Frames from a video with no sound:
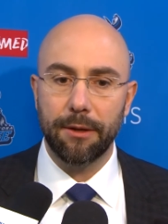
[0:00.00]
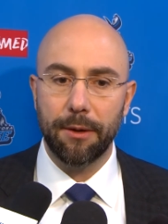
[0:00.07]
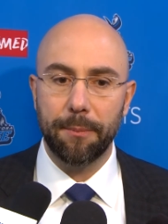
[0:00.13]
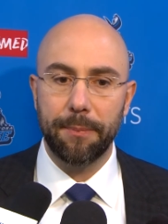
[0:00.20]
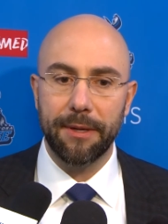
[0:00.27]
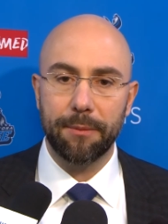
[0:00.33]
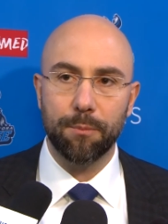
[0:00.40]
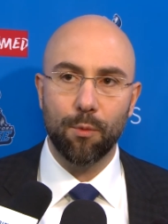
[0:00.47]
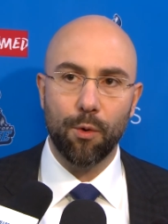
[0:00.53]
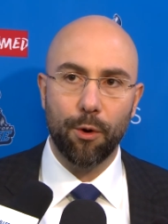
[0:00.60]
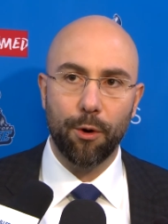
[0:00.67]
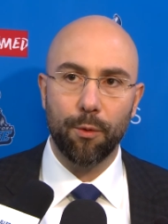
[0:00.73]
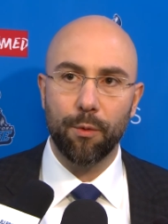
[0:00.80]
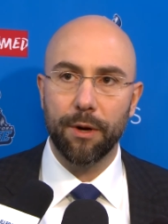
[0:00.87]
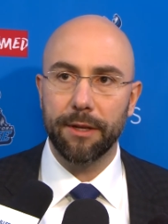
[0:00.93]
a bit
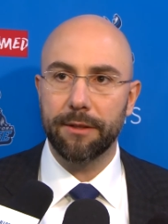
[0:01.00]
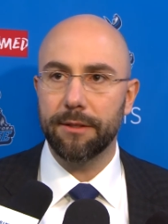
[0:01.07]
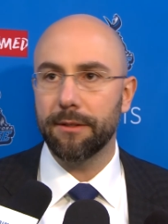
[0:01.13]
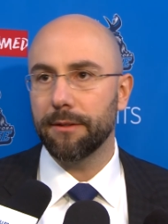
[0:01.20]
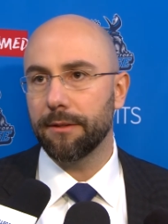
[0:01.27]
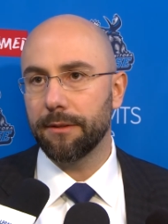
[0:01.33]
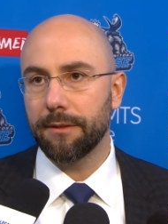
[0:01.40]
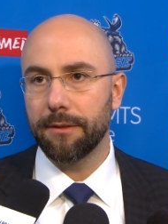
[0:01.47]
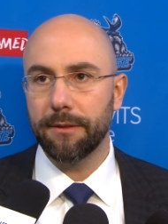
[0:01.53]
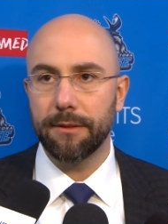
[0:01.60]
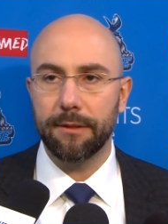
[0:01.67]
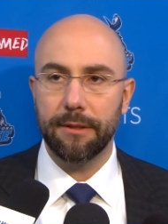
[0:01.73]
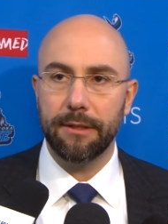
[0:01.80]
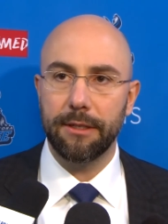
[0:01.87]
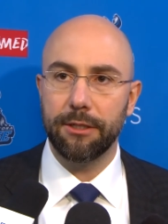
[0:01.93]
more what
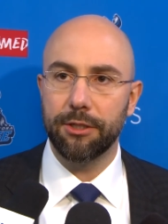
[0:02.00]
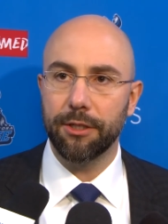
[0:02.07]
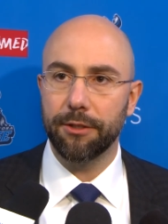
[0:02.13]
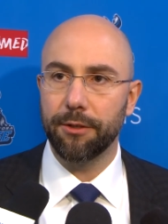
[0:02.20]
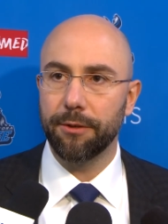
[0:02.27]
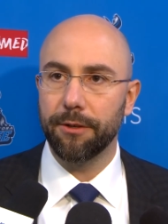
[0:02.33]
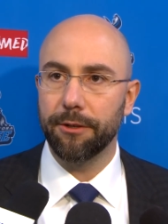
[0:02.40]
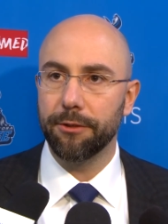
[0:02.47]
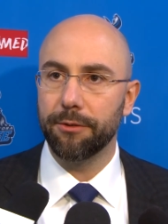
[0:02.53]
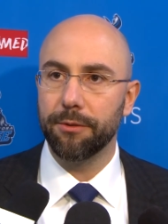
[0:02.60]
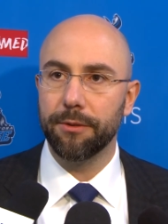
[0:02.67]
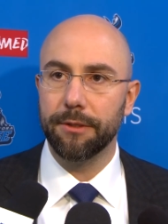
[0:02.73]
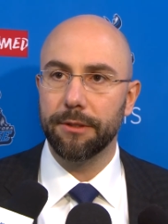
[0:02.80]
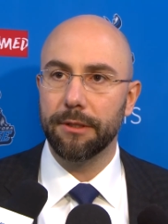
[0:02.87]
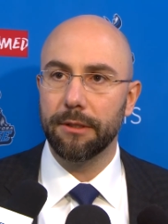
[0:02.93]
each other are
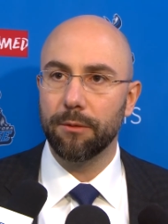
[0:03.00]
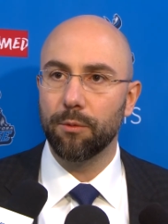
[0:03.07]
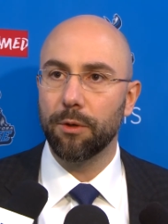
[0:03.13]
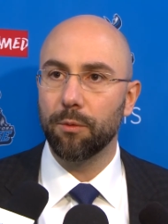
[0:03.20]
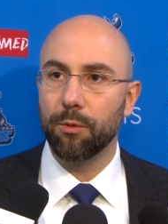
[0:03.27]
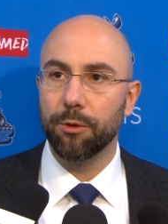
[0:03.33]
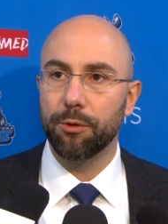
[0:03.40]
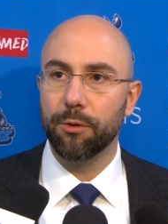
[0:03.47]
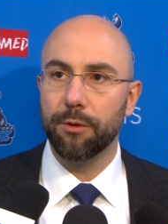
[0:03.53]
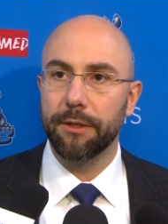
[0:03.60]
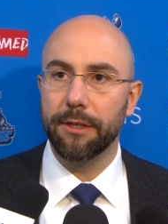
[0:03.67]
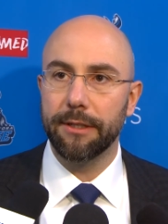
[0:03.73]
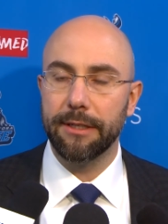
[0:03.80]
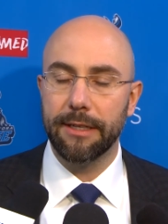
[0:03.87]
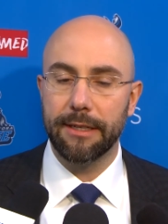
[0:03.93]
doing, what we're doing
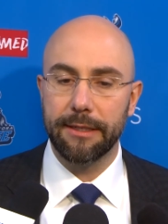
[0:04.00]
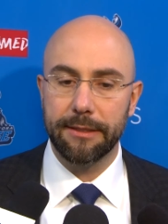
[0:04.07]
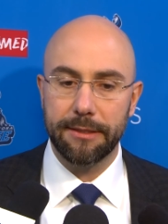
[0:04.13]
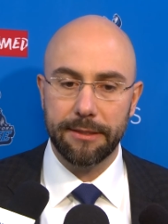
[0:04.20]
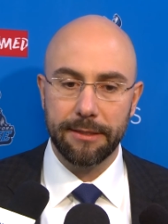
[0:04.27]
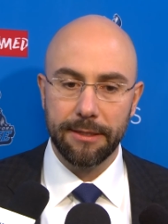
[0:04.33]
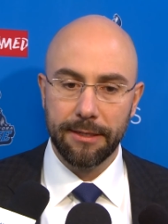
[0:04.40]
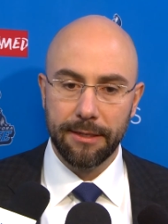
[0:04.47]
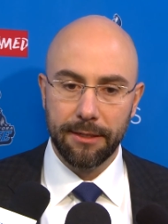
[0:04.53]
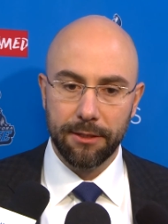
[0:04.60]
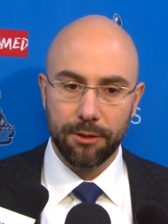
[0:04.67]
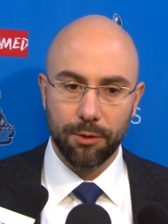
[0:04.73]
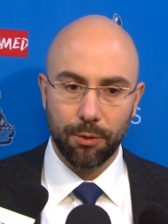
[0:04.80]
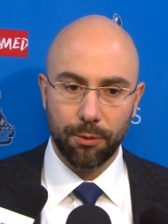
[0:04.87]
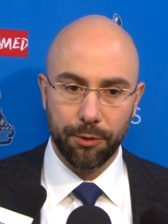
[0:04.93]
on the ice.
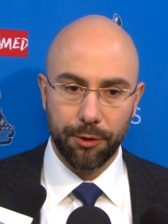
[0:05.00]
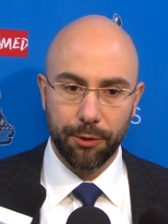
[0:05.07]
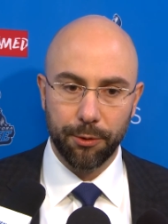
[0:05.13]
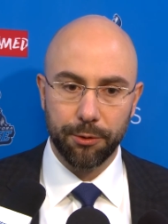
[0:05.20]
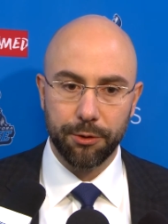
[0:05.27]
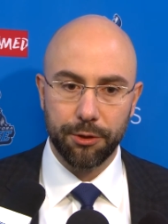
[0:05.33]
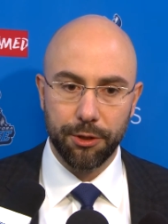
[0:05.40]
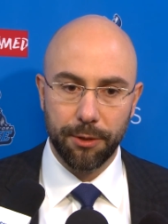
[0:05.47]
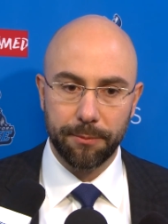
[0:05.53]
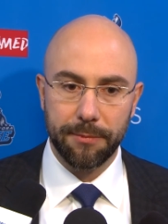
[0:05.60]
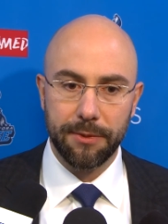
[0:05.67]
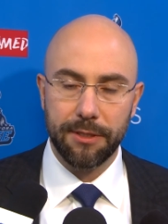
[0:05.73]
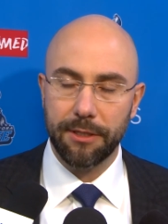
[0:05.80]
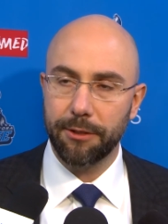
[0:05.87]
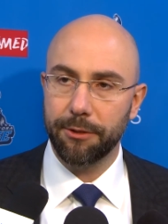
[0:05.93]
So there's some
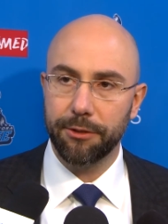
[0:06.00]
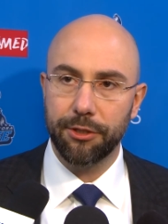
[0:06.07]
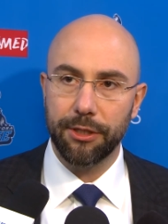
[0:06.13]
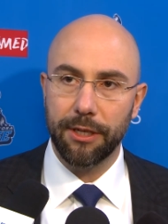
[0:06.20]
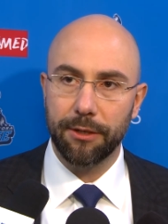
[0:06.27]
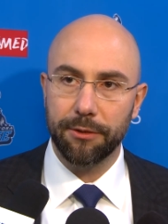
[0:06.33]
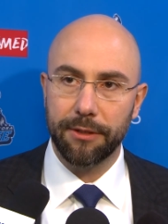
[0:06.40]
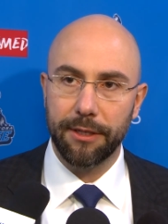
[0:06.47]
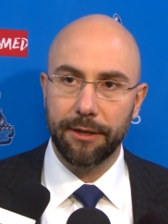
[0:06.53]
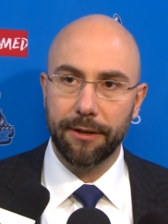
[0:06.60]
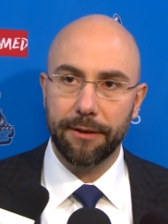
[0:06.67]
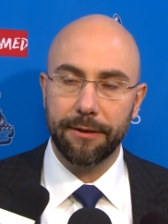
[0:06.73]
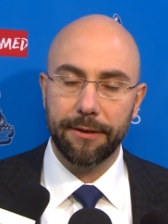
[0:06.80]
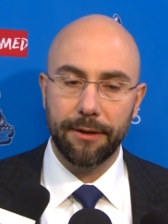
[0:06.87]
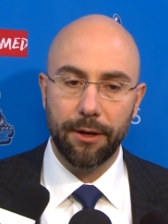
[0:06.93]
synergy out
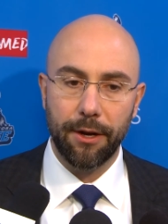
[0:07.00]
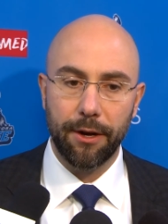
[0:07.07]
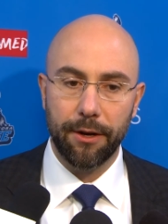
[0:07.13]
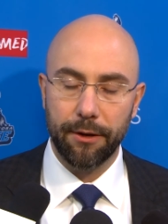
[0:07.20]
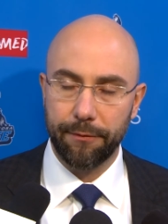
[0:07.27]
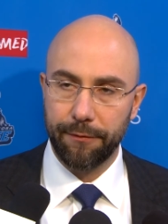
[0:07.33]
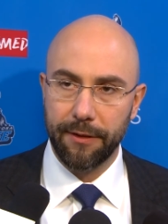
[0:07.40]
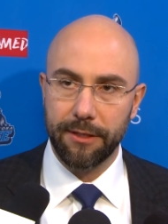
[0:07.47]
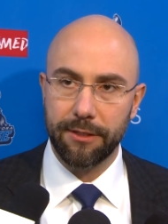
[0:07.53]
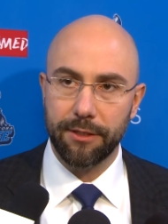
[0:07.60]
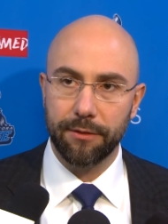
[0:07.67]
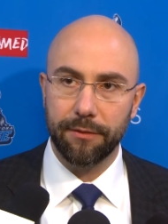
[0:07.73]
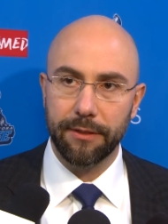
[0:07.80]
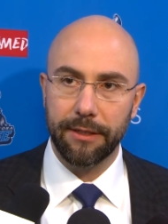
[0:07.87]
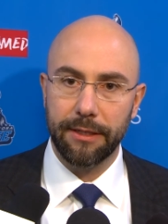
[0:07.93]
there uh,
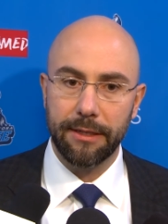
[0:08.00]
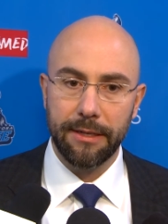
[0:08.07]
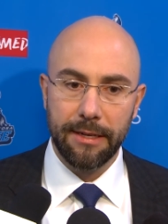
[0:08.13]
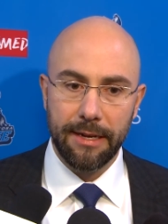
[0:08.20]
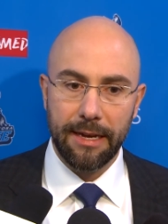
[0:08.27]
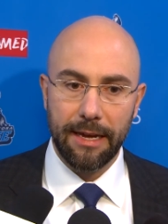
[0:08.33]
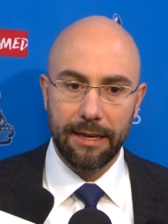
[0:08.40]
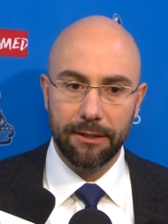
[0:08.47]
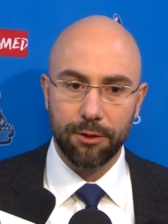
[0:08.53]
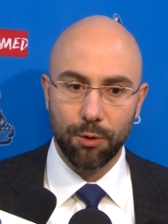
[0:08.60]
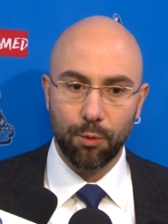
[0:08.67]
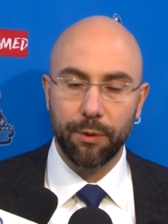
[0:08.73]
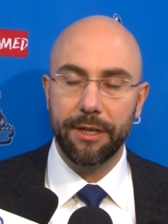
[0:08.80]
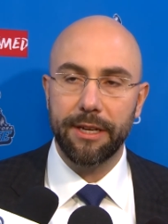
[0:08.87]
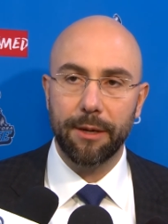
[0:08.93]
offensively, and so
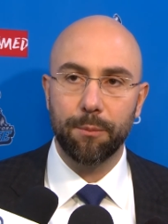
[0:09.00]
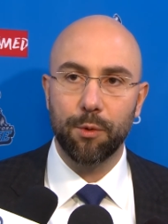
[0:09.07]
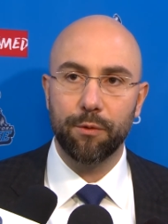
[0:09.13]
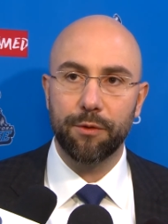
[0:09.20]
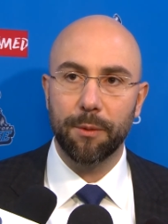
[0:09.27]
we can move